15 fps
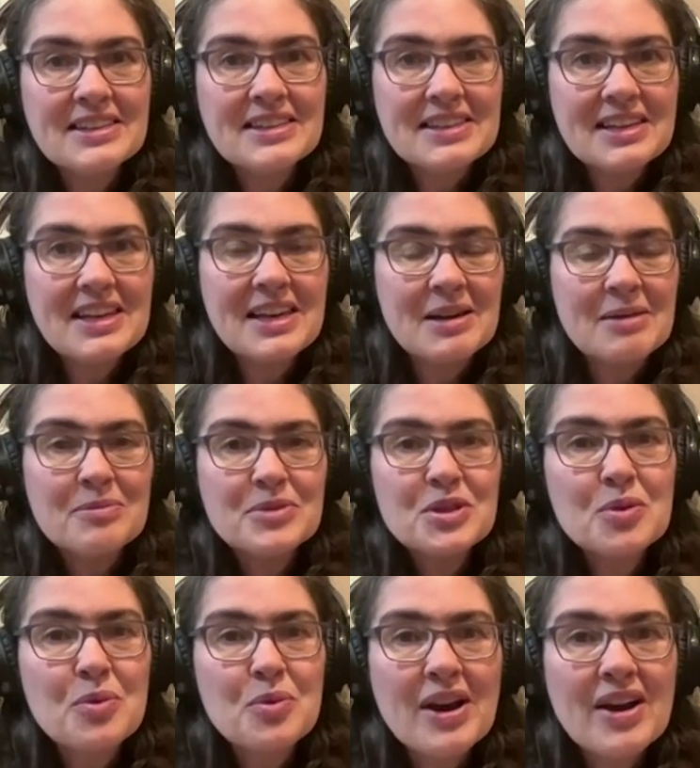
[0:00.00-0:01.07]
get
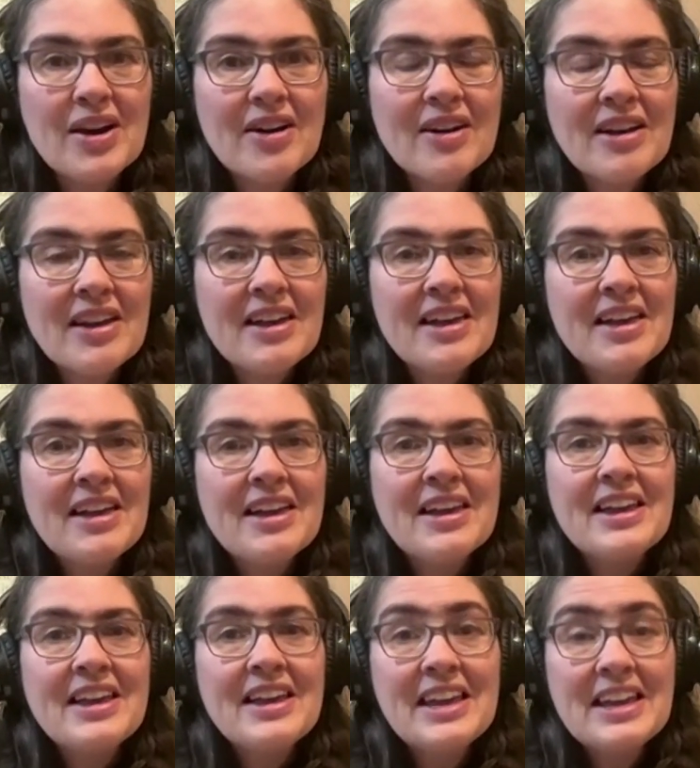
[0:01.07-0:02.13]
him to where
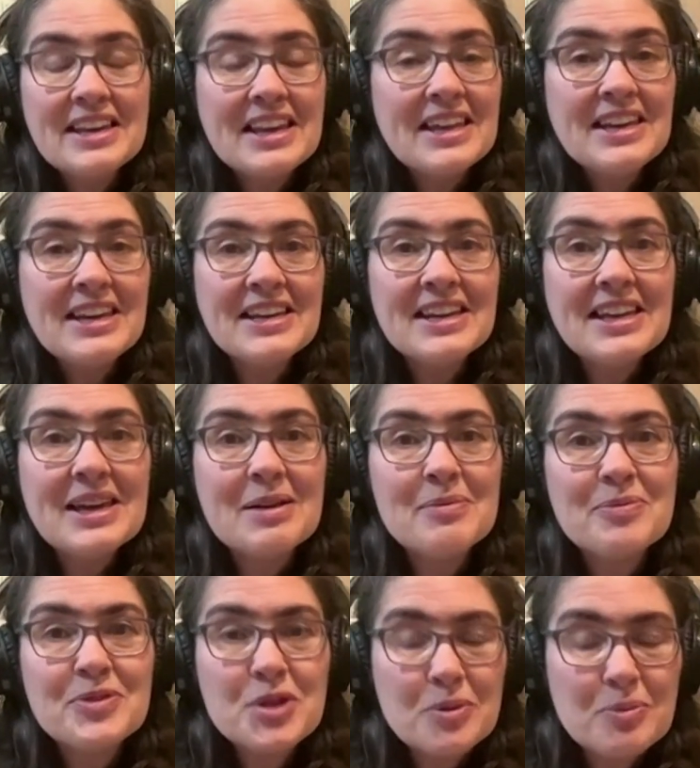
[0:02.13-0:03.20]
he needed
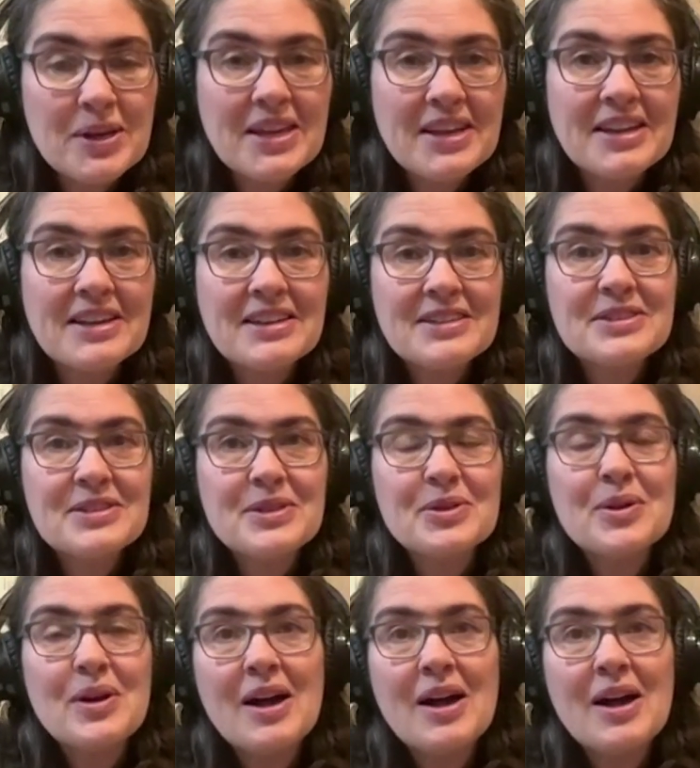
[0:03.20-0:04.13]
him to be